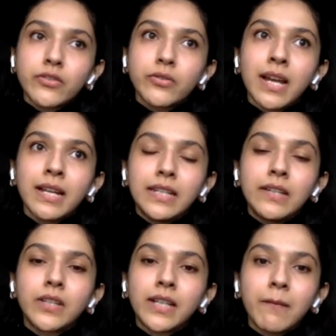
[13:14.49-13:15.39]
Should I
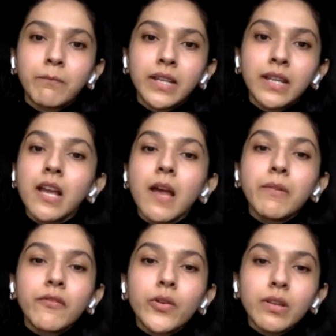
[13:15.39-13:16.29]
leave the company
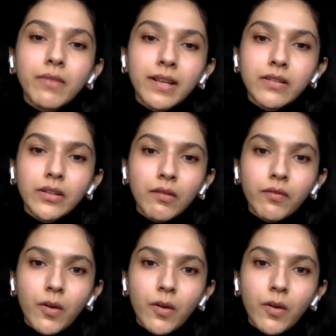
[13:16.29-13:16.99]
before the vesting of